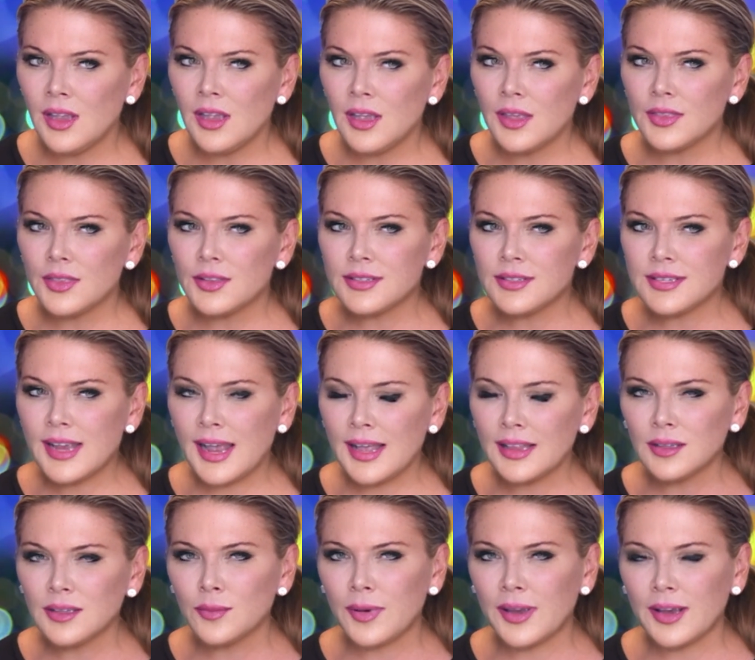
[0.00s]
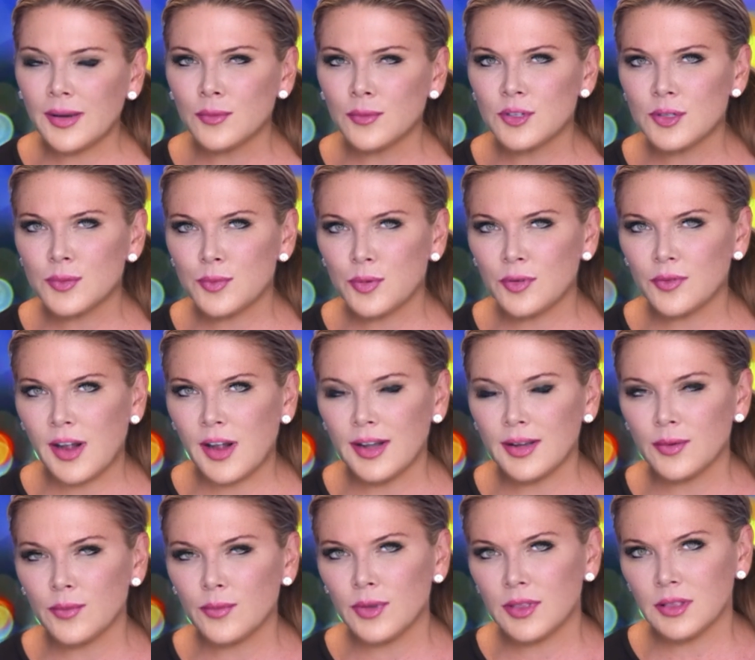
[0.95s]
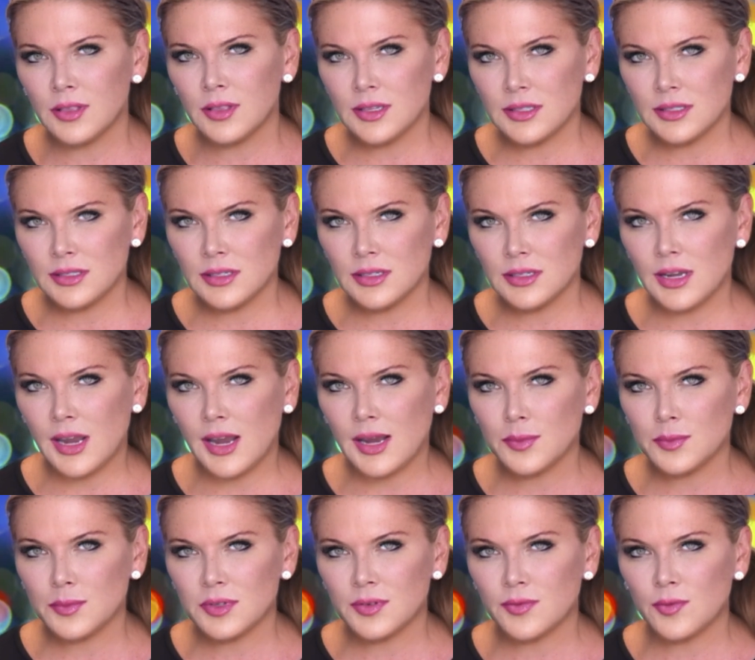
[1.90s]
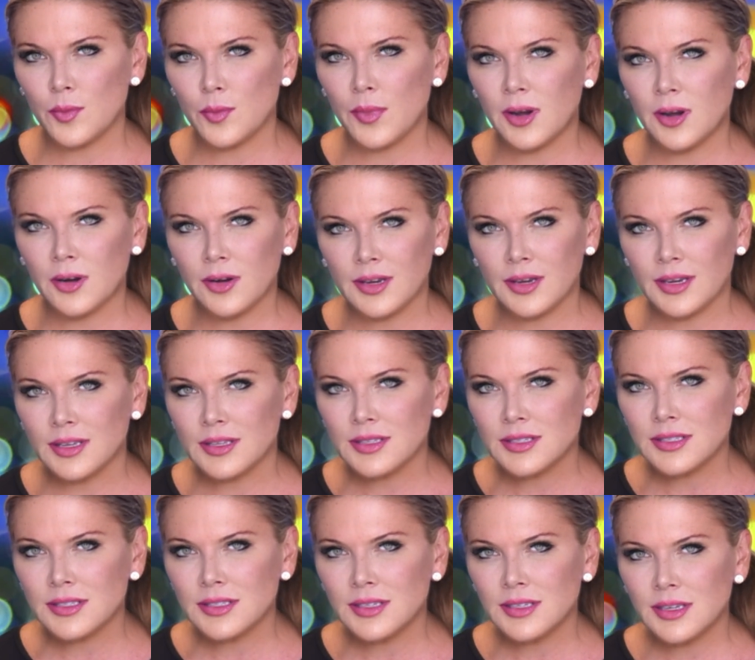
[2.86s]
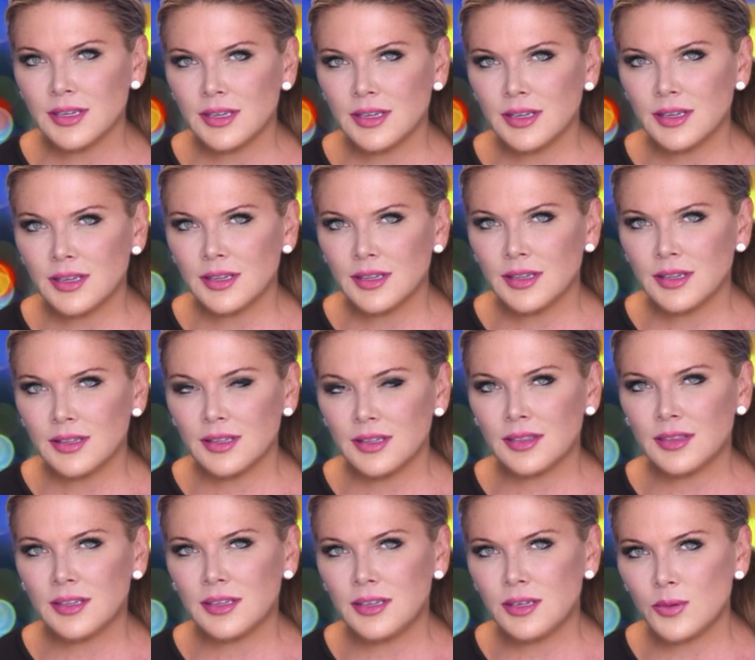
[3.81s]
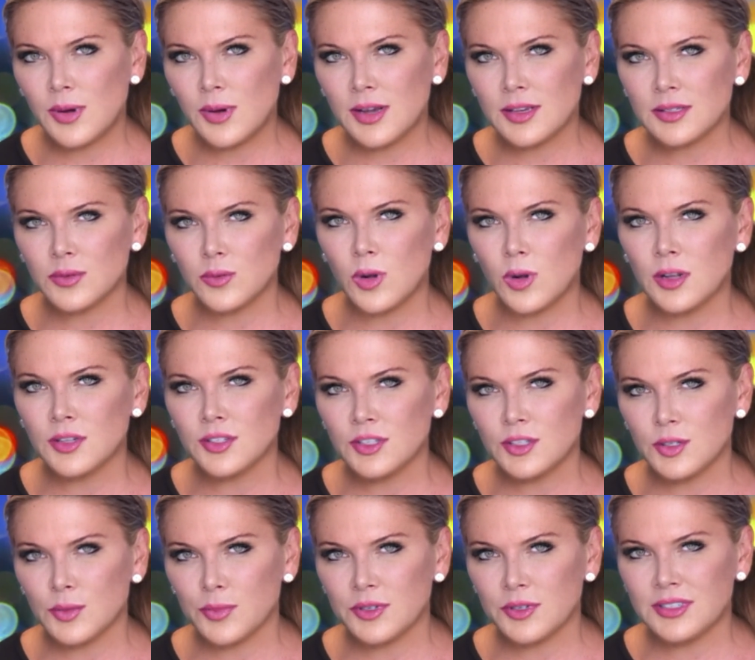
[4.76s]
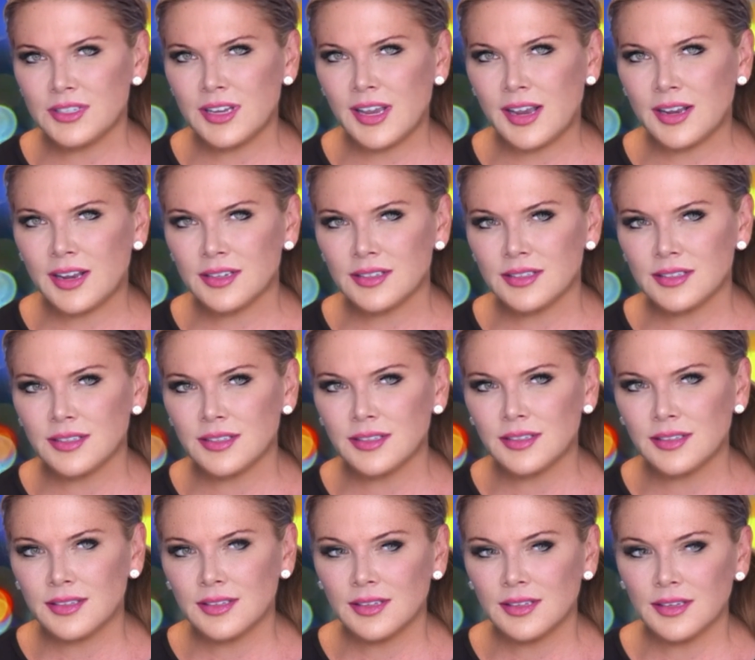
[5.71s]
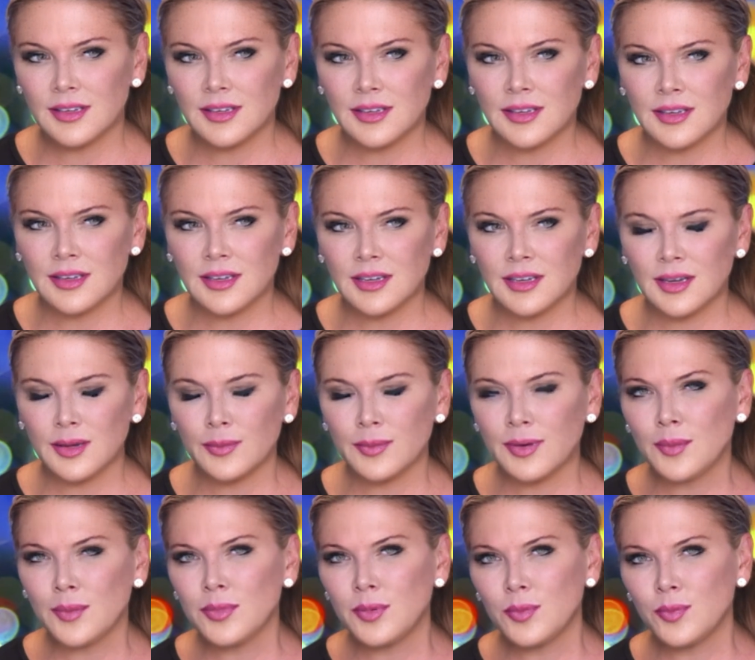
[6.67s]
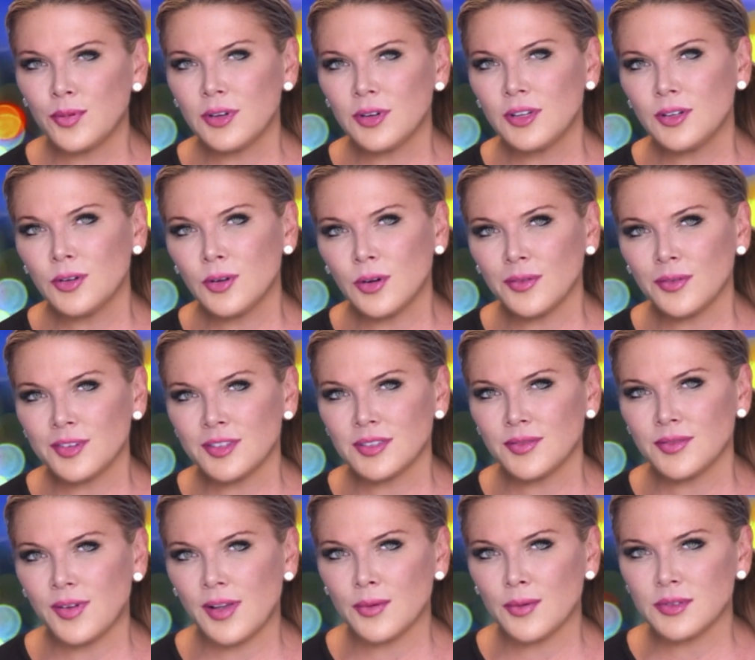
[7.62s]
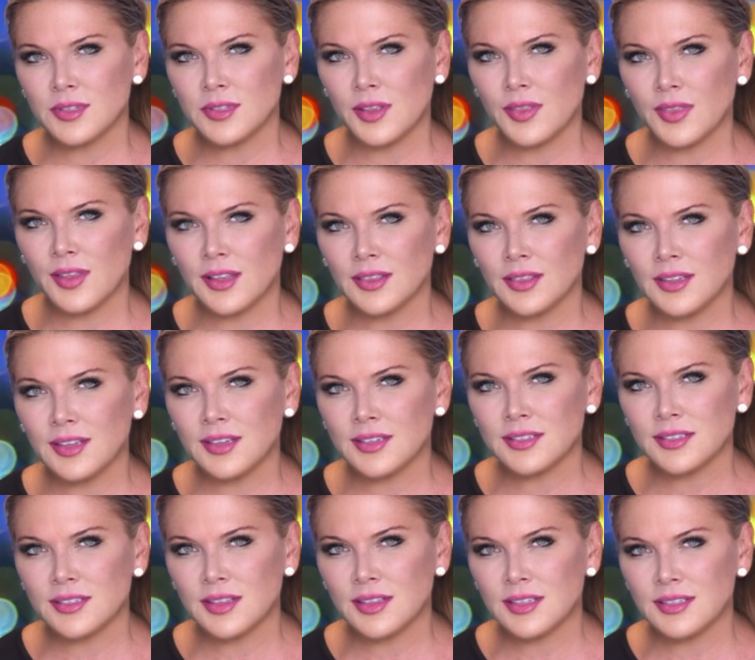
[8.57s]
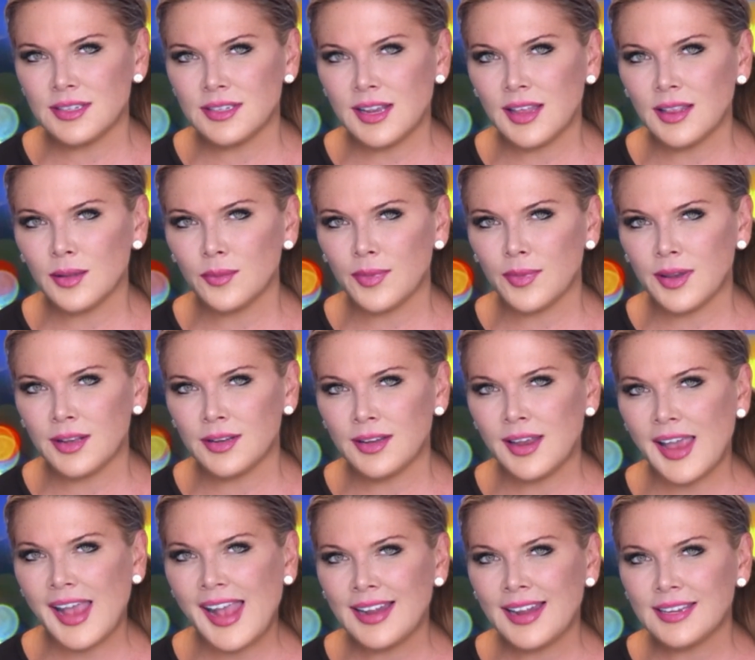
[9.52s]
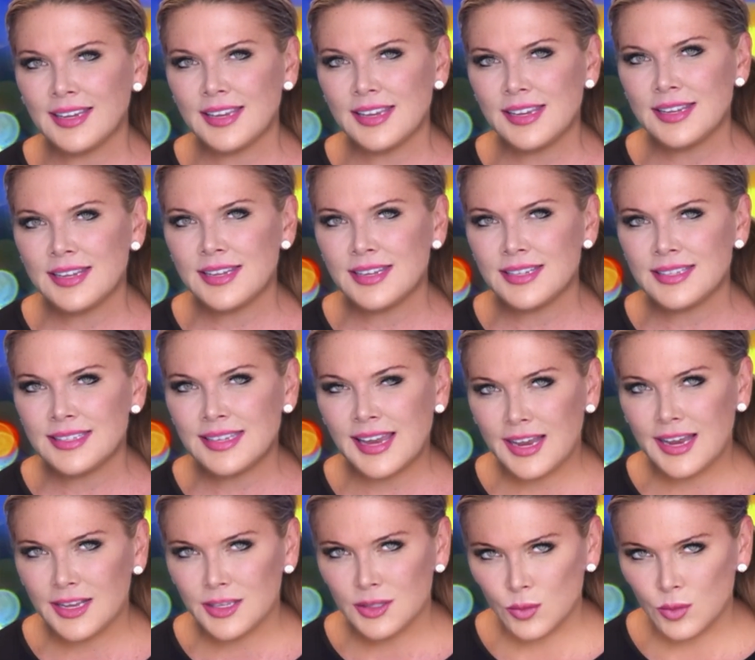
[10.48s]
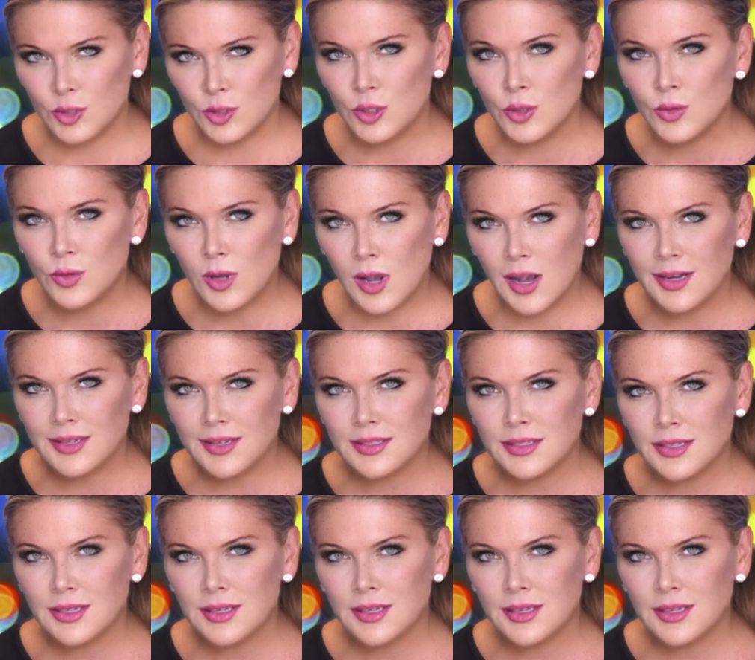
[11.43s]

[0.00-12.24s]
the Taliban was provided with a list of names of Americans that the U.S. wants to protect. I mean, I'd be pretty nervous if I was on that list and the Taliban had it in its hands, would you not?